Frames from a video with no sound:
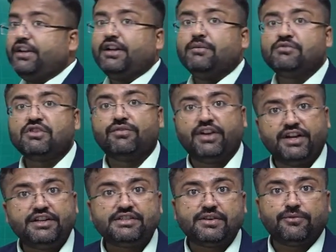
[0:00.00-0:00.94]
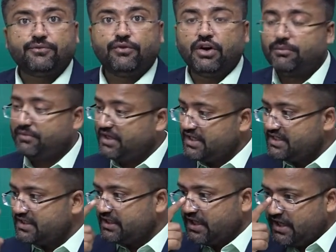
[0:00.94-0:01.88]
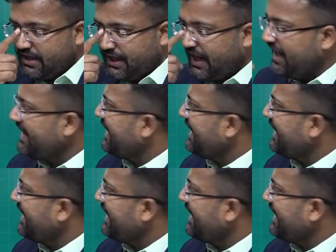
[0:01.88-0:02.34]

terms of intercept form, yes? And